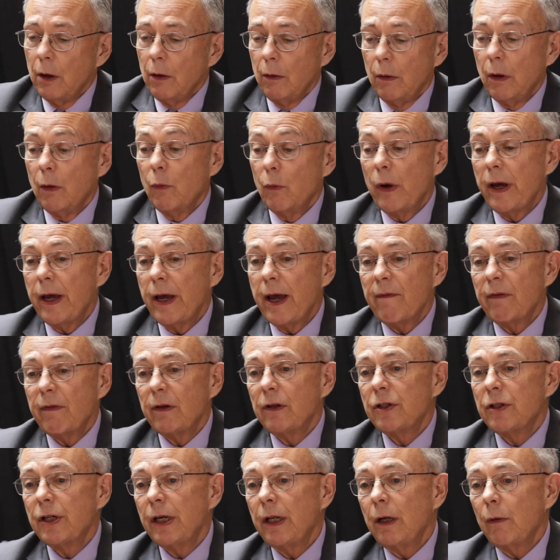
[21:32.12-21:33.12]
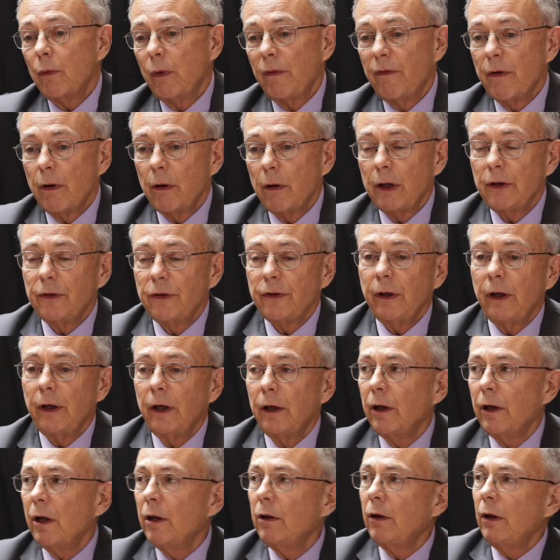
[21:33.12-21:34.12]
Well, we've only seen
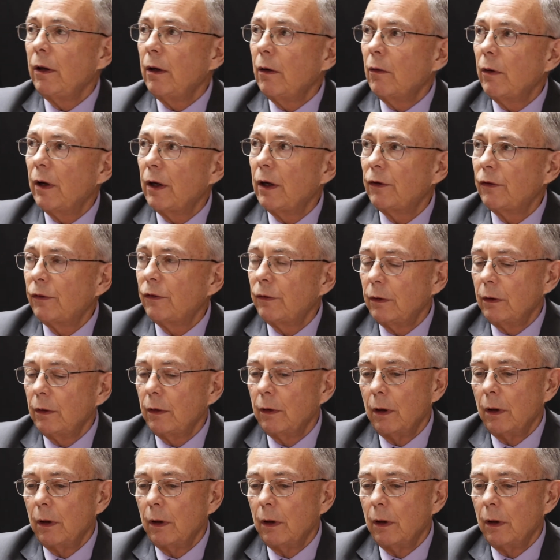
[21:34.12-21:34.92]
it in the U.S.